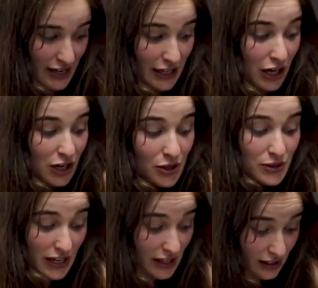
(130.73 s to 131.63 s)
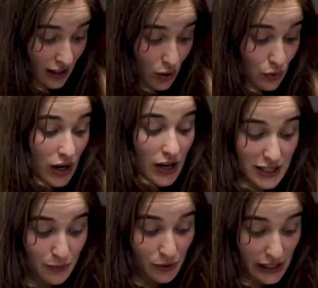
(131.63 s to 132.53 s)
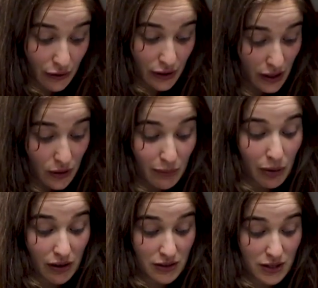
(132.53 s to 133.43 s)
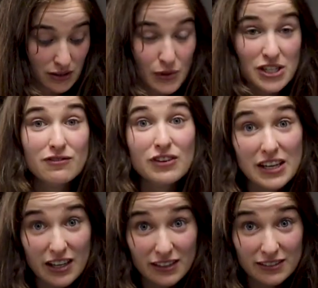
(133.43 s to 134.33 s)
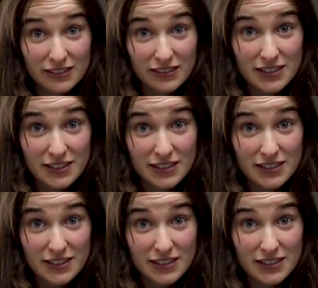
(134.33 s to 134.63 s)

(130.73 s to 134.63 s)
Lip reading: including a raspberry granola pot, which is vegan,